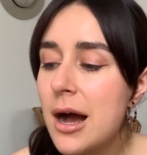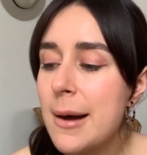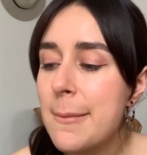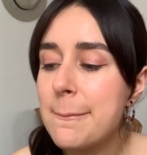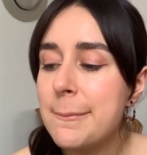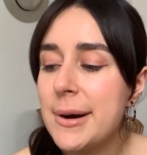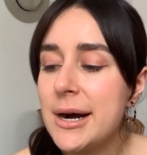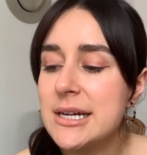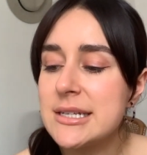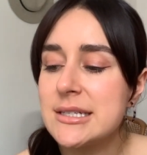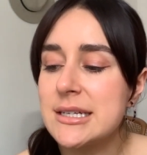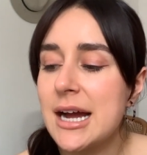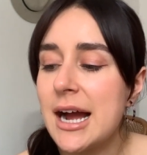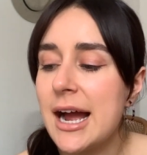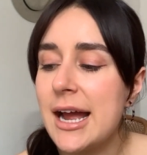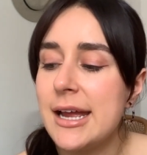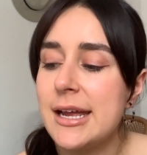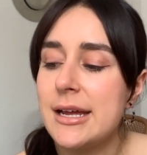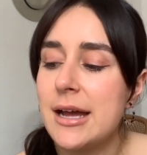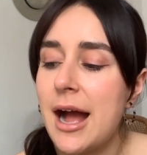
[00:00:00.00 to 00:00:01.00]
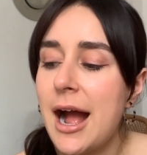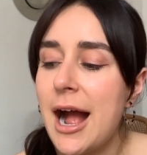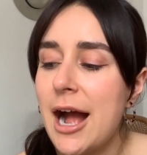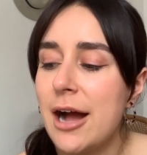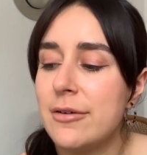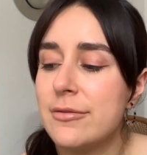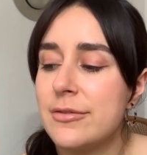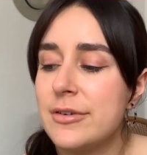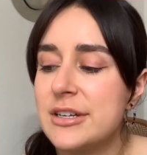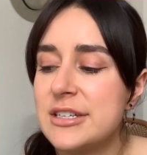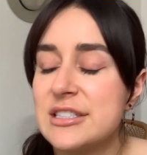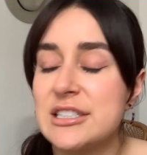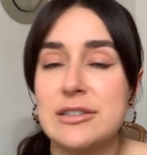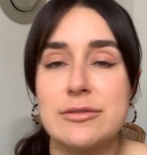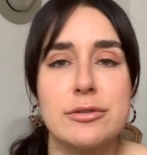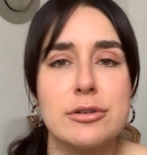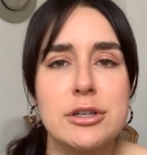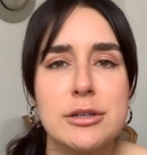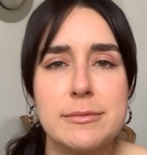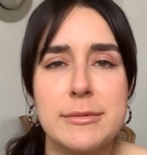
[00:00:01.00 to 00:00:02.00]
but I have
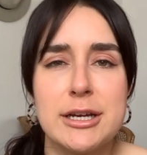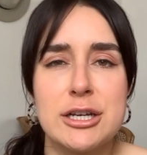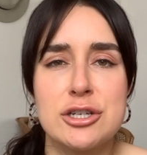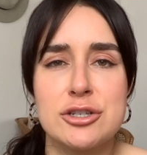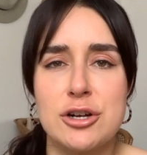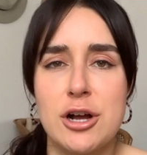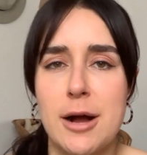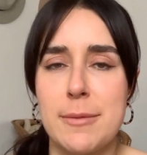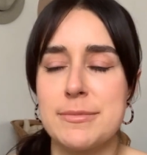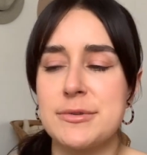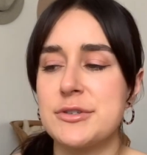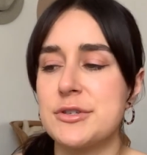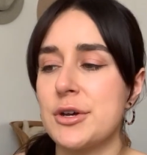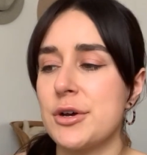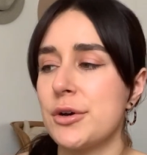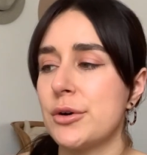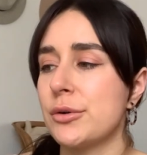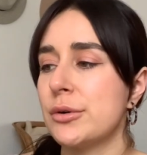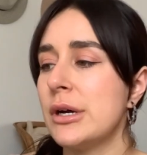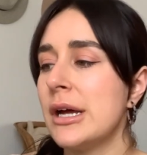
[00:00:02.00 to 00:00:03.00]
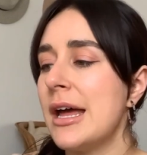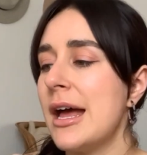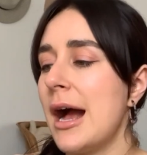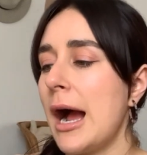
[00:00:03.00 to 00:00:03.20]
several in my shop, so